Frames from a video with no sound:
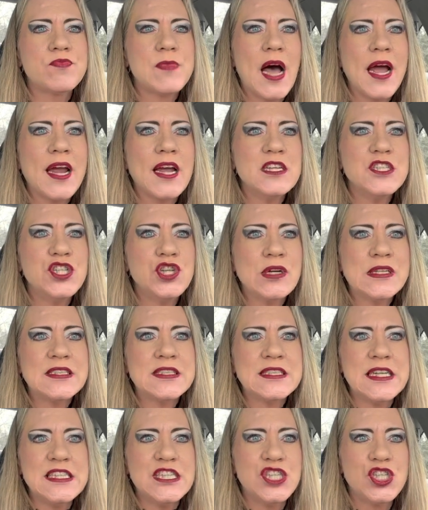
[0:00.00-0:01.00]
guess you could
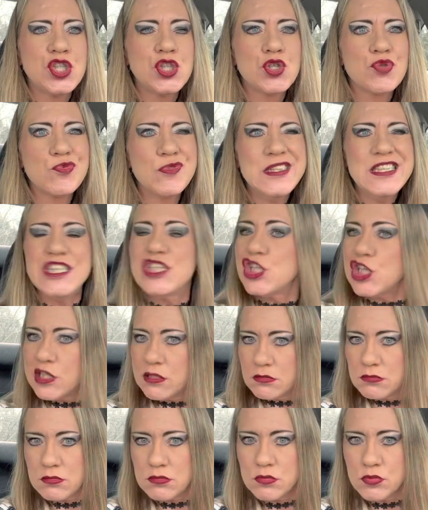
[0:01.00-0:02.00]
say stringent
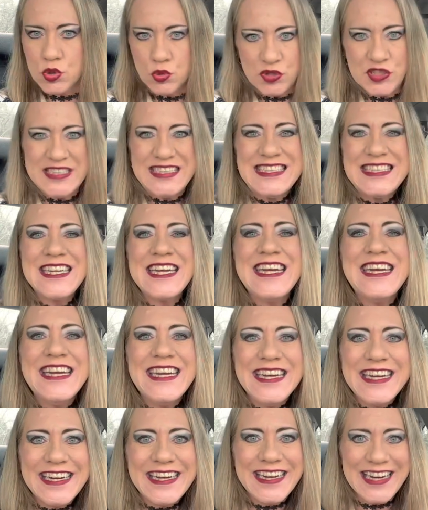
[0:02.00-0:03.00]

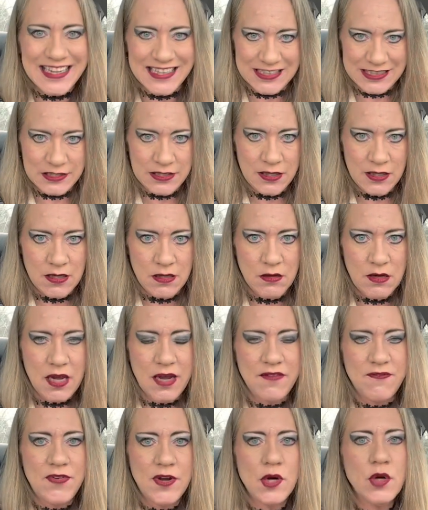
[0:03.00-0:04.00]
routine, okay,
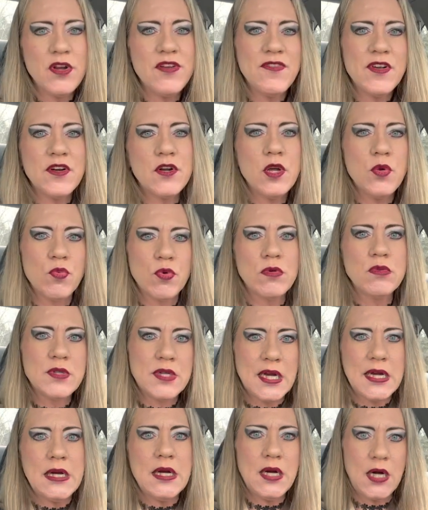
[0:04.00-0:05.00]
very, very
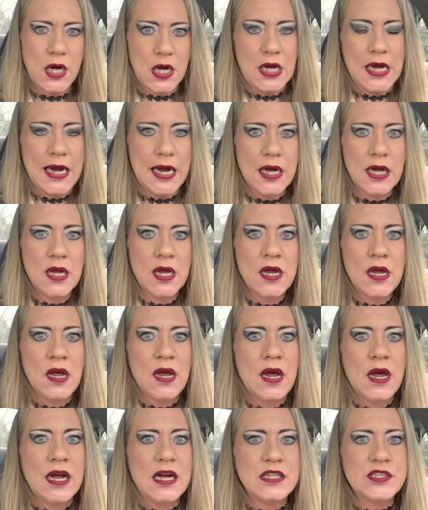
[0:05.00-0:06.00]
routine-like.
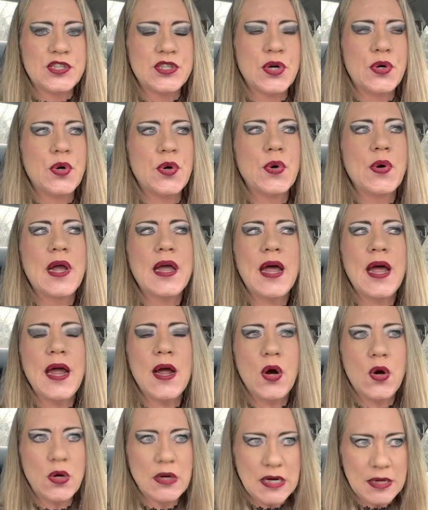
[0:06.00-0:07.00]
And so, okay,
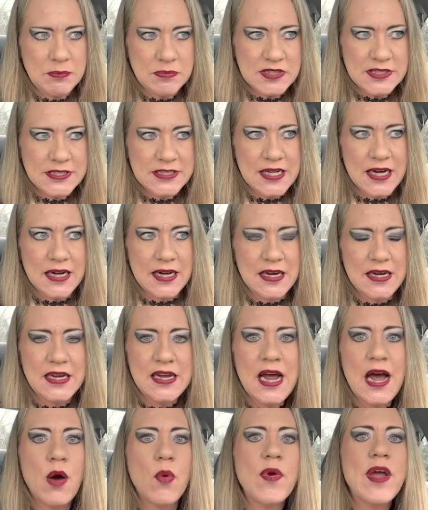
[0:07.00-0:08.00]
hold up a second.
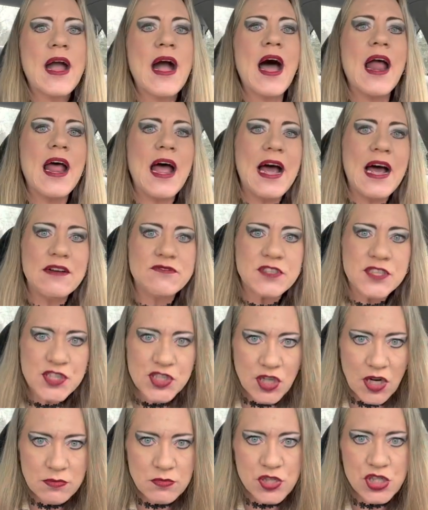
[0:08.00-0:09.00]
Yeah, we got to have
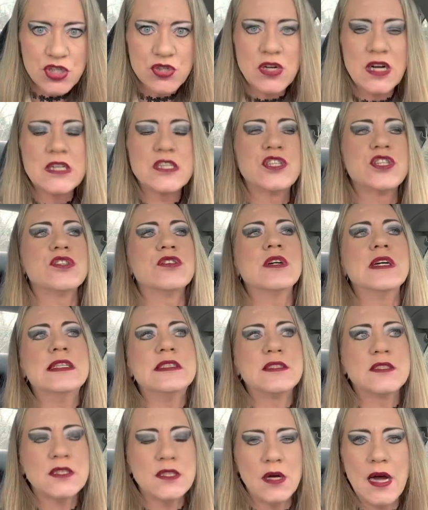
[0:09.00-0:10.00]
some structure
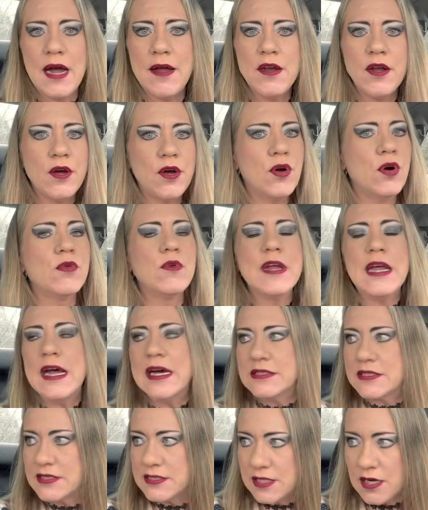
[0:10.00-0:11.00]
and some, I know,
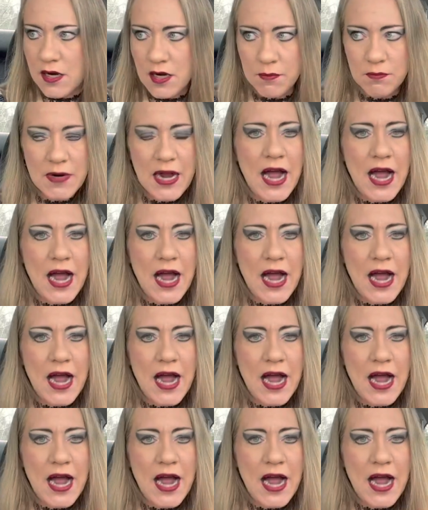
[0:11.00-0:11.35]
yes, some